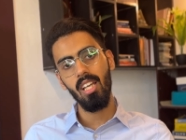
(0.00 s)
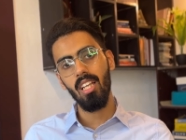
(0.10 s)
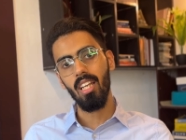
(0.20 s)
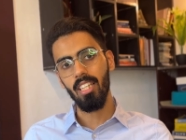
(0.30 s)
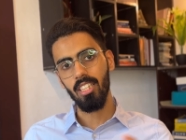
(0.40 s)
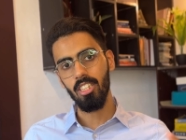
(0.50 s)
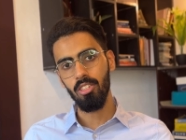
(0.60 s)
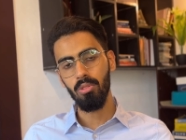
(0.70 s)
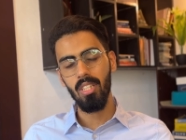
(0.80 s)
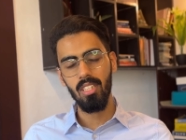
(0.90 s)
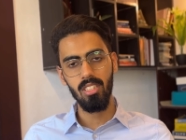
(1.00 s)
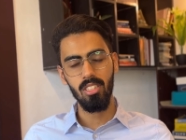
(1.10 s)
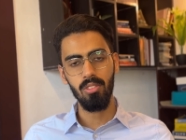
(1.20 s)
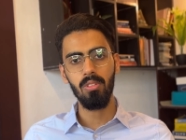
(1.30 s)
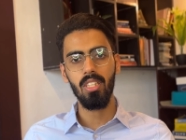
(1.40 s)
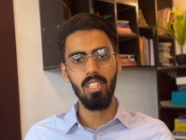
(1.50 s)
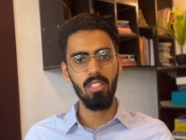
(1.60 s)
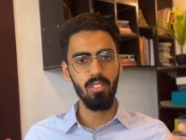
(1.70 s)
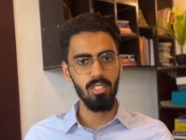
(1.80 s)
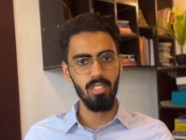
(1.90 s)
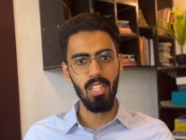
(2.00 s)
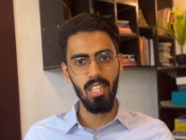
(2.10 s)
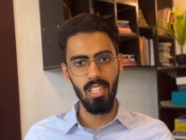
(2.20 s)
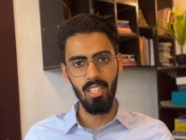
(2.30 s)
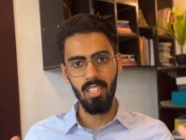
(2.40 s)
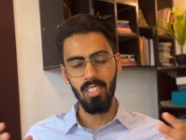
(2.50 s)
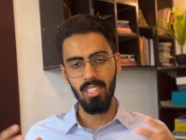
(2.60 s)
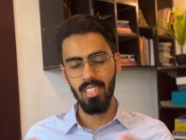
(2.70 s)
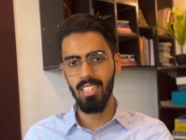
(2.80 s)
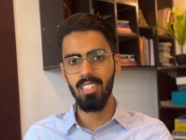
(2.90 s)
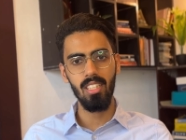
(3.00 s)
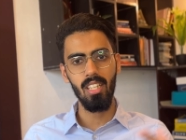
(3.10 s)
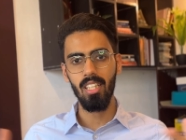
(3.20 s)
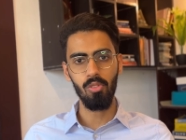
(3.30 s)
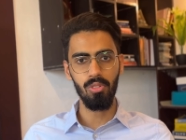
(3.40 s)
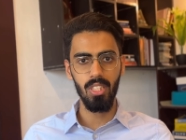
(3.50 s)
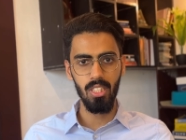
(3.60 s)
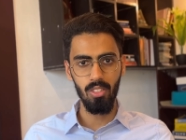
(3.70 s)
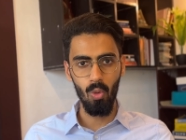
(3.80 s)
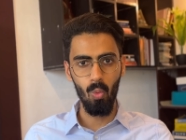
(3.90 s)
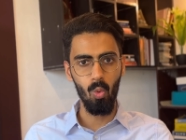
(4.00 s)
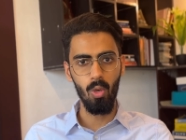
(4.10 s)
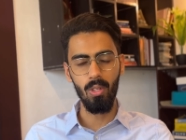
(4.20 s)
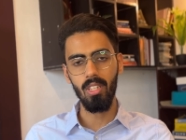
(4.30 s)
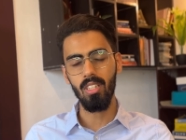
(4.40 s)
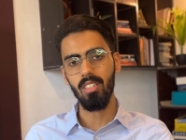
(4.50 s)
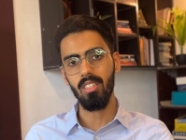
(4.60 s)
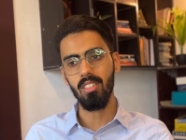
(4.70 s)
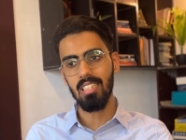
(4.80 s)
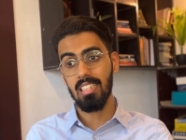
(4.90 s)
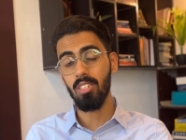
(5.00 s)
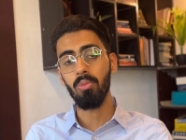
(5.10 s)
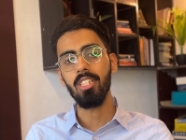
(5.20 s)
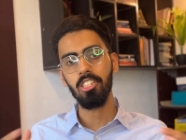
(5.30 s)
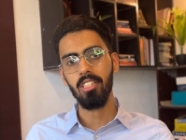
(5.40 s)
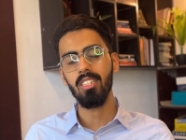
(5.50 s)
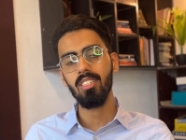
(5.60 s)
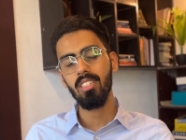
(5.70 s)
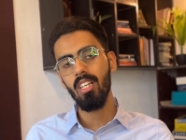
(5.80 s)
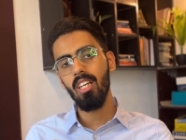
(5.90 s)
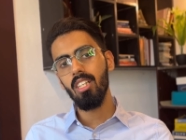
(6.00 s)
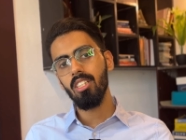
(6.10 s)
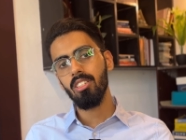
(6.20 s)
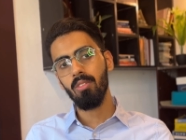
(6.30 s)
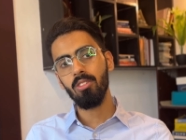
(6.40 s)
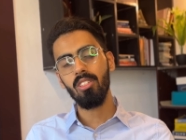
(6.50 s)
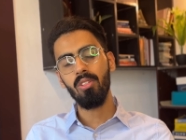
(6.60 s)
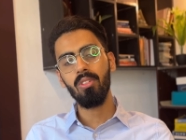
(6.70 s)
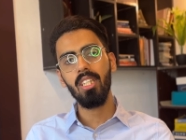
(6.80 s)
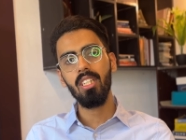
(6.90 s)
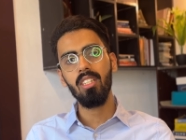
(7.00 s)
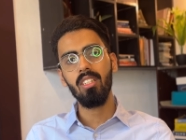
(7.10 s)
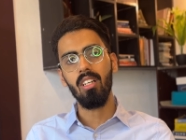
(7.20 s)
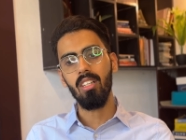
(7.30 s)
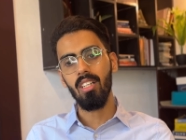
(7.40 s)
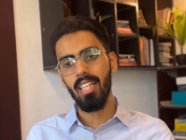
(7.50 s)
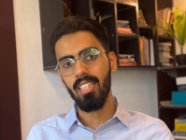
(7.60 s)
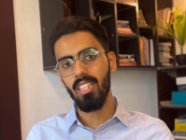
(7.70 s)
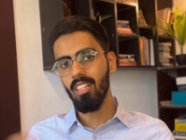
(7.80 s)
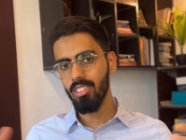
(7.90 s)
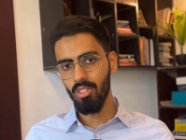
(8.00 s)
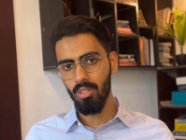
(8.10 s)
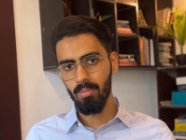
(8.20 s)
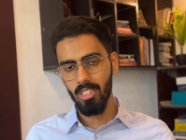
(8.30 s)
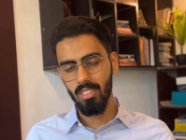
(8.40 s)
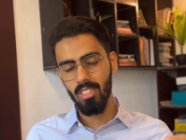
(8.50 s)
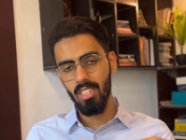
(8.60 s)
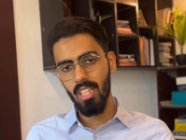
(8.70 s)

like U S, U K, Australia. In India, I already know what uh, the situation is. So I was looking uh, at other options.